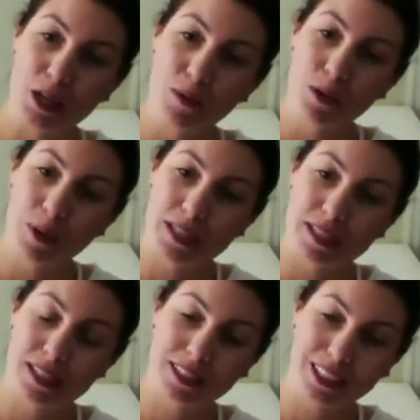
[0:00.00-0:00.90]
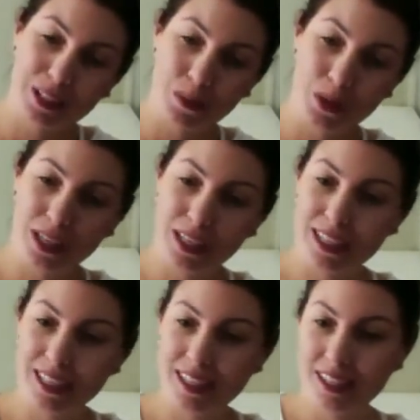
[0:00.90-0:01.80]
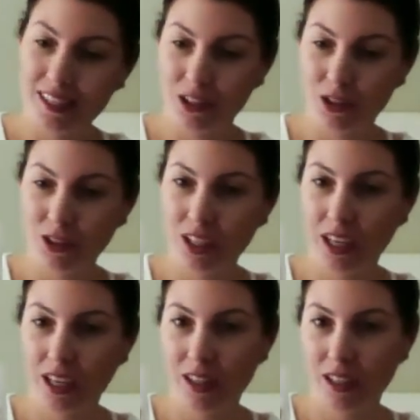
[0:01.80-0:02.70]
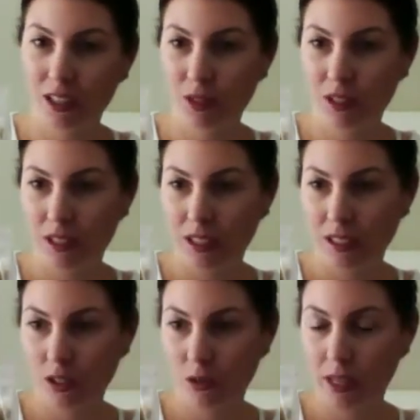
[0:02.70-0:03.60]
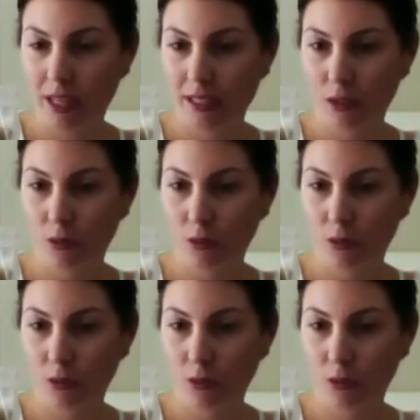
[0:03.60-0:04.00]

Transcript: But basically what it is a little kit that comes in a nice little plastic